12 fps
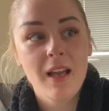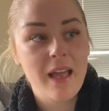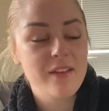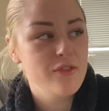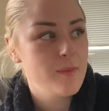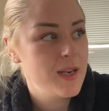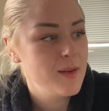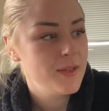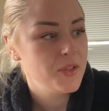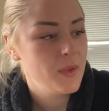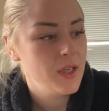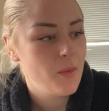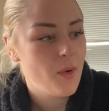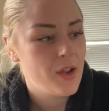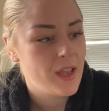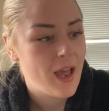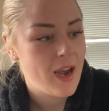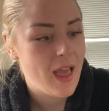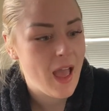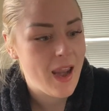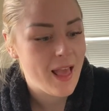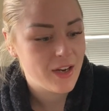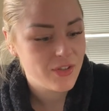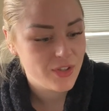And for me to be doing a workout
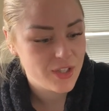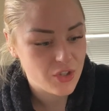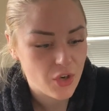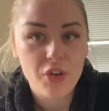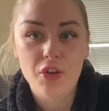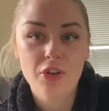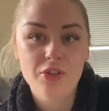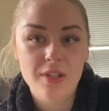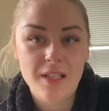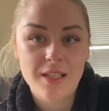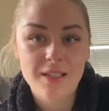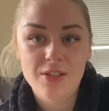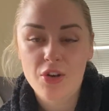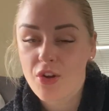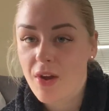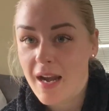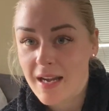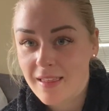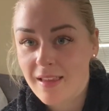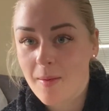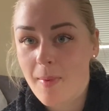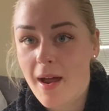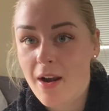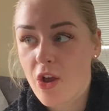and actually don't know who she is, don't know anything
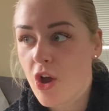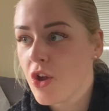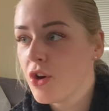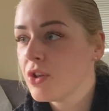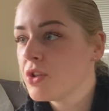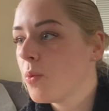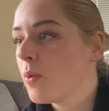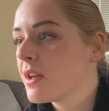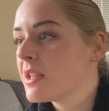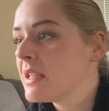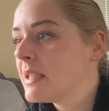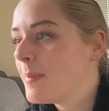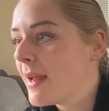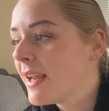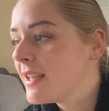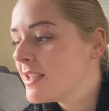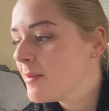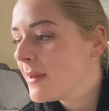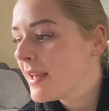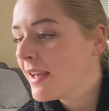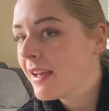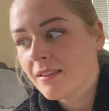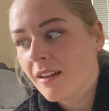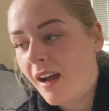about her, her not to want to speak to me.